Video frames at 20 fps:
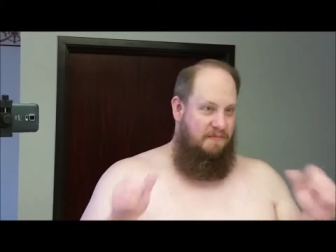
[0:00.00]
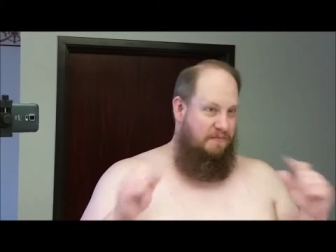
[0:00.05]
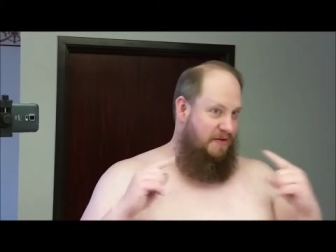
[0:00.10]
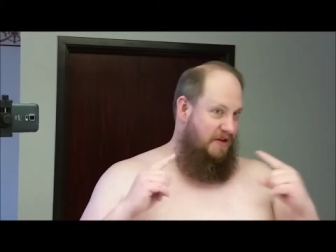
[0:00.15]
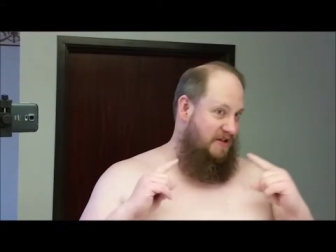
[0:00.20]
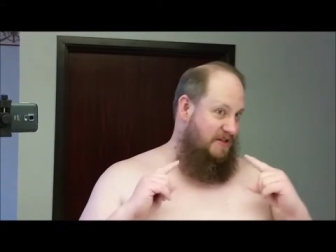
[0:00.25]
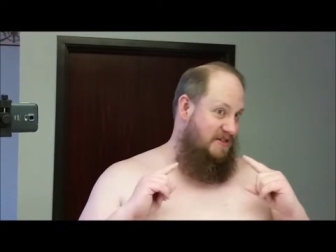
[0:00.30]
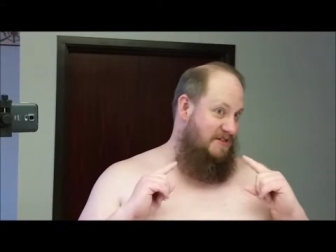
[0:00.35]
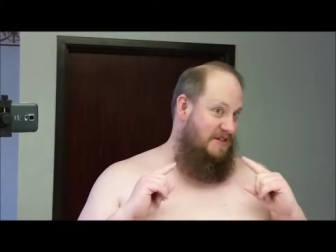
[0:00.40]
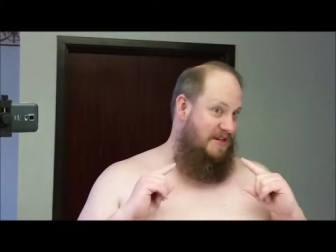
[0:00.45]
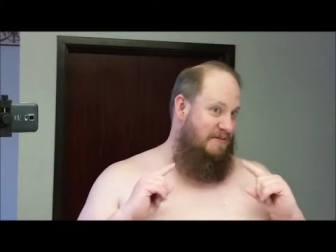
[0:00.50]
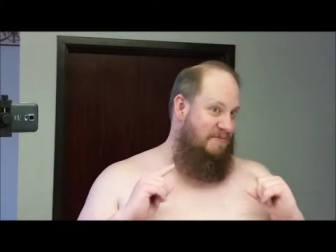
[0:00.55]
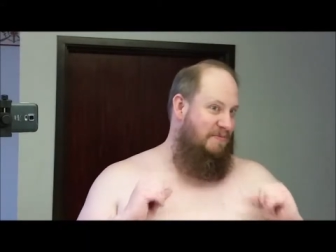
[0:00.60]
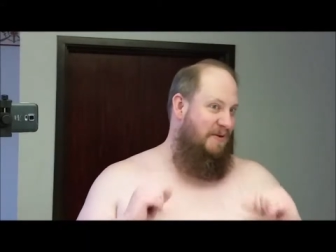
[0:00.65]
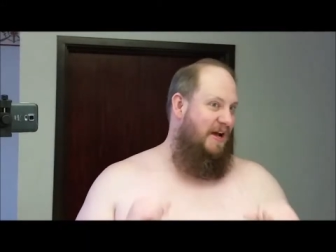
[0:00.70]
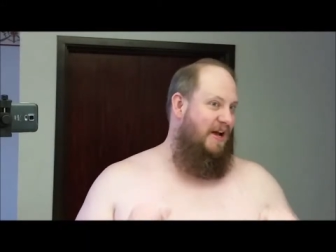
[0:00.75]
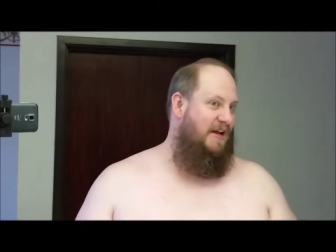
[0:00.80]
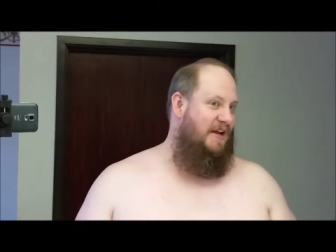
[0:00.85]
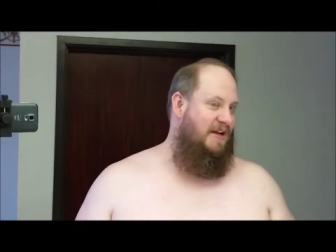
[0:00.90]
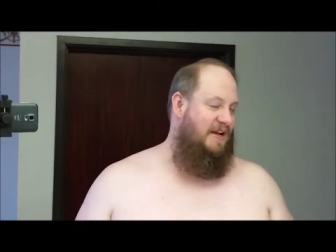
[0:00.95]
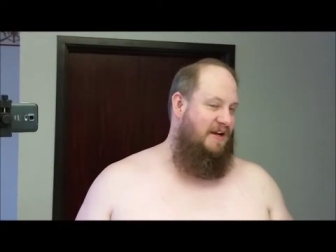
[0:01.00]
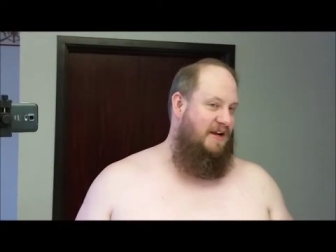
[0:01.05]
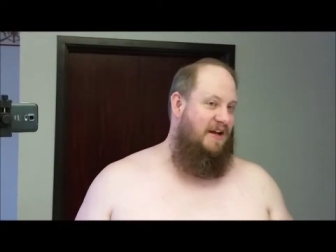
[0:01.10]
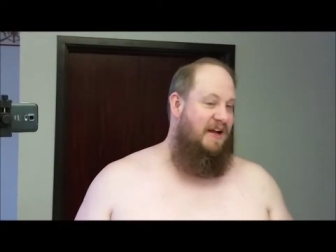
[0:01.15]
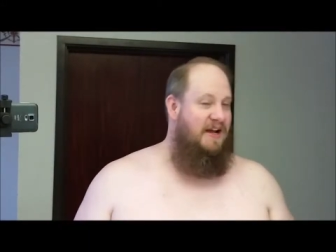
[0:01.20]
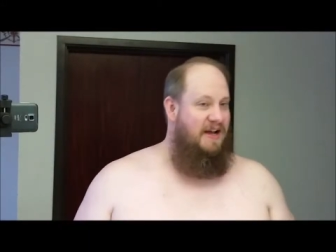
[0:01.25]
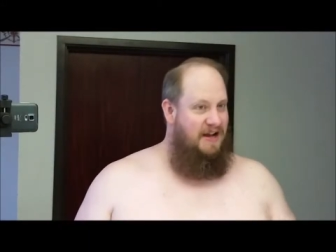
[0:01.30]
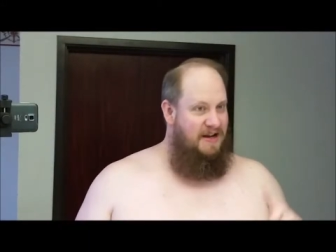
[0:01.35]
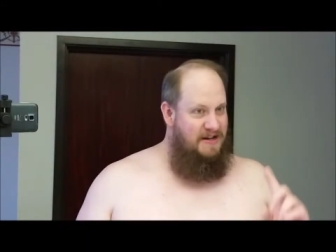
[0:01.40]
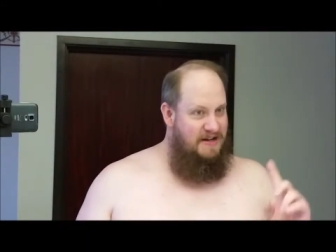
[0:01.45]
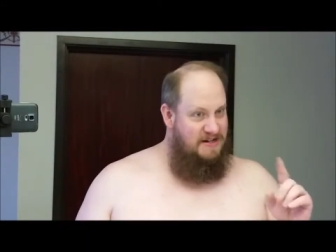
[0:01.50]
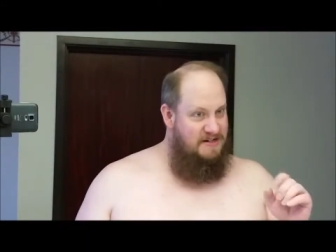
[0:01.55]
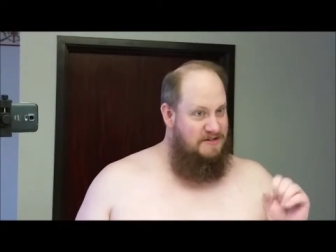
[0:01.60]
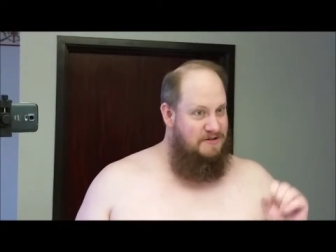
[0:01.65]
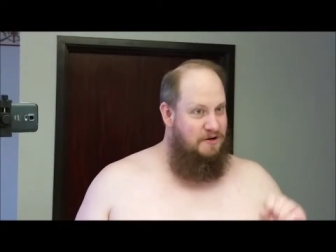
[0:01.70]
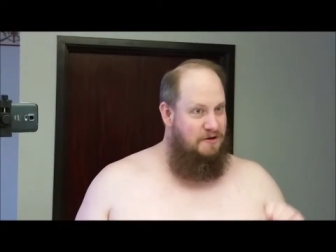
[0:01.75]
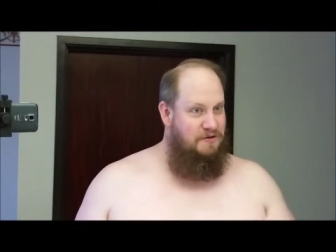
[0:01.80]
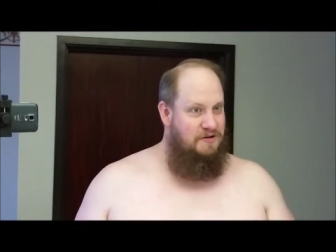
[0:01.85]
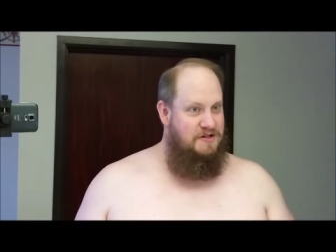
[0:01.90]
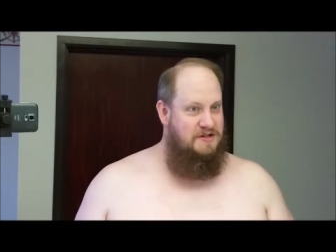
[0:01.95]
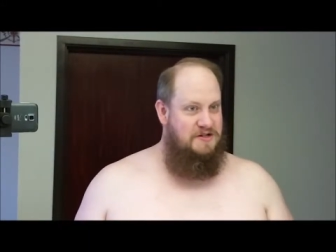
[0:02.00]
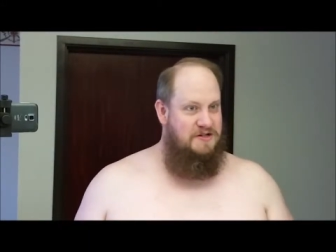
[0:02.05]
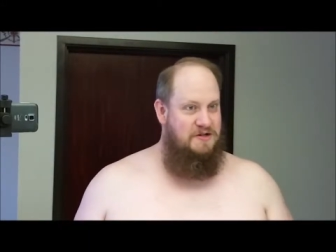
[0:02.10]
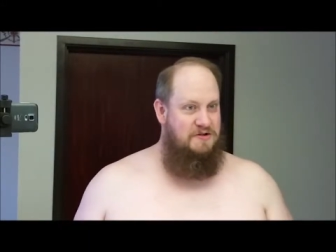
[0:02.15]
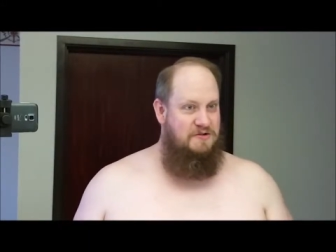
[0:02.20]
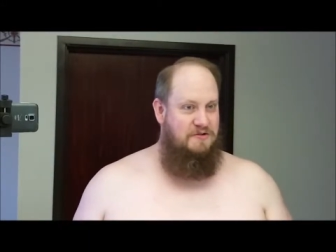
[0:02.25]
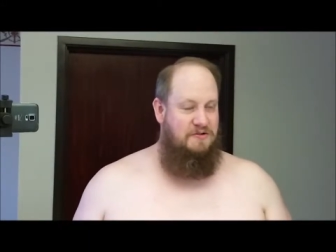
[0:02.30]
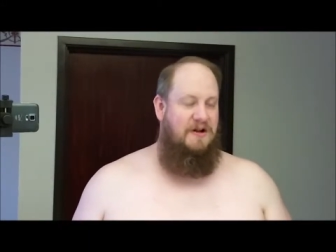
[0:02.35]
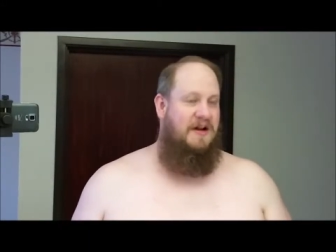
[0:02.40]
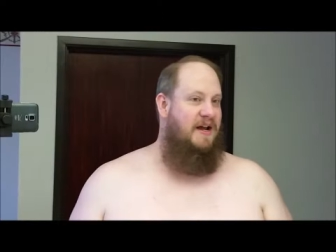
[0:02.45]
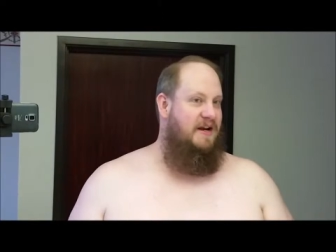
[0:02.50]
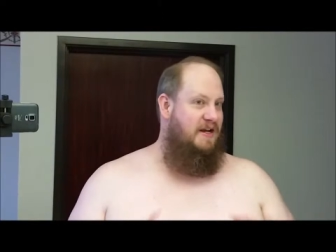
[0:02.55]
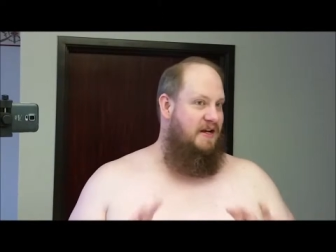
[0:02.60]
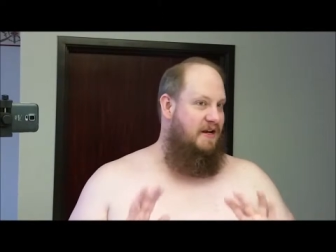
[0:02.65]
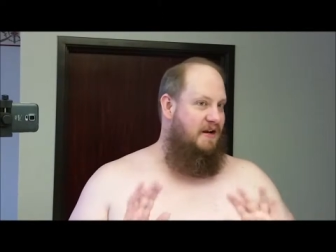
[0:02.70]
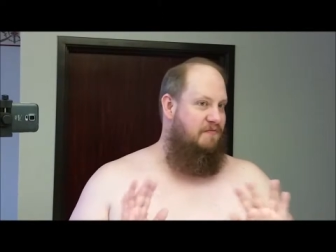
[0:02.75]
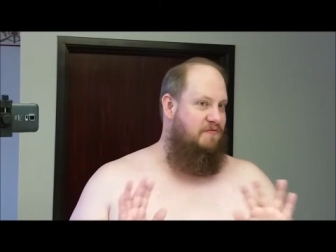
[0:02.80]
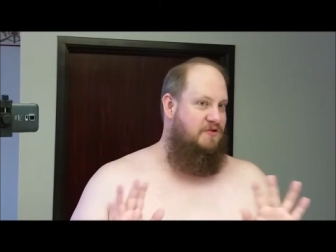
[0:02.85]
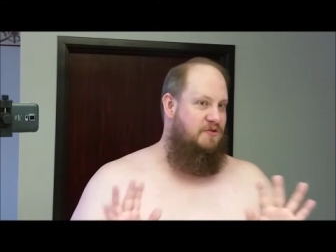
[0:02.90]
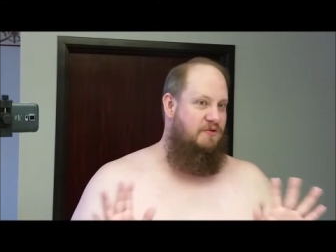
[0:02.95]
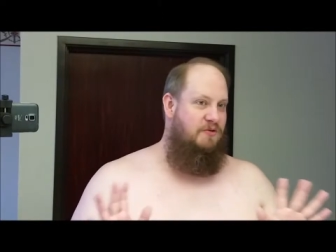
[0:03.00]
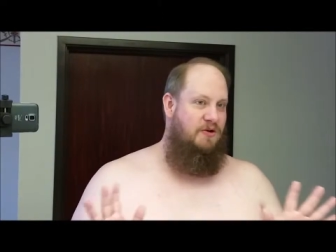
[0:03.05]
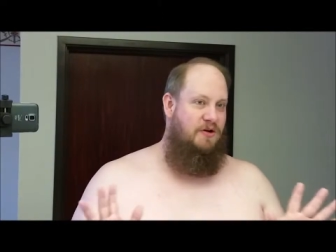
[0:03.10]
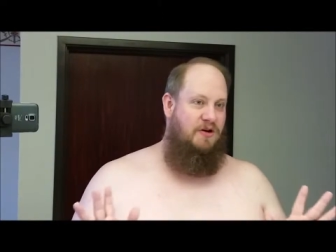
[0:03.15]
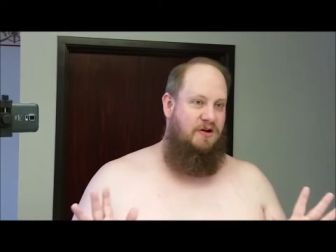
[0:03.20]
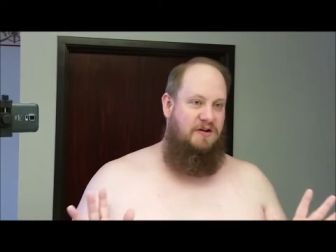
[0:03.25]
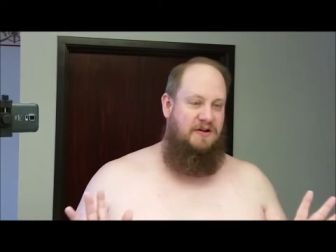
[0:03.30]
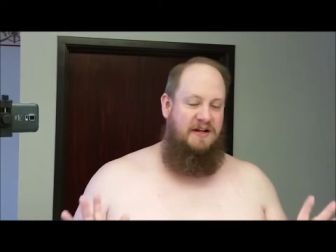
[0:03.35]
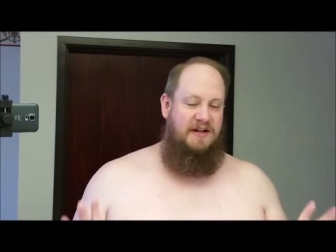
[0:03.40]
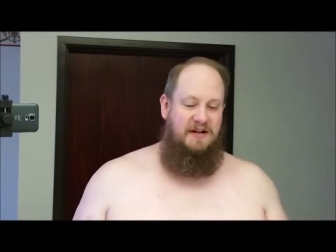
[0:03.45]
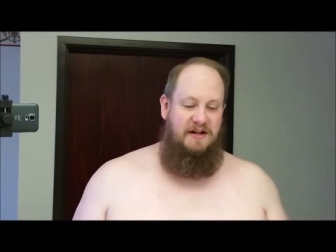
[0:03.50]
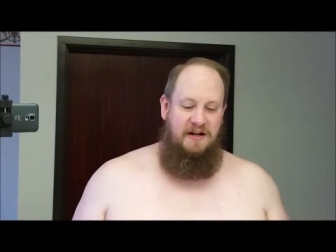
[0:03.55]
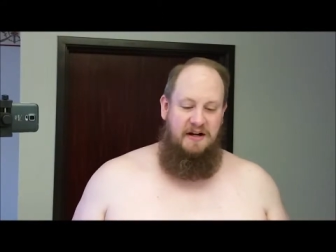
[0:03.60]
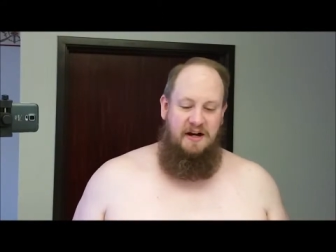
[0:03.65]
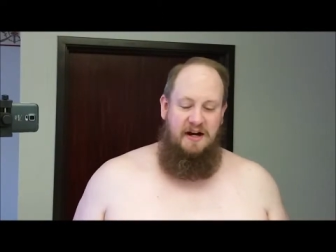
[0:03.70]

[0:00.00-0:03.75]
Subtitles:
Beard-Senpai here, and he has noticed you. He loves you all.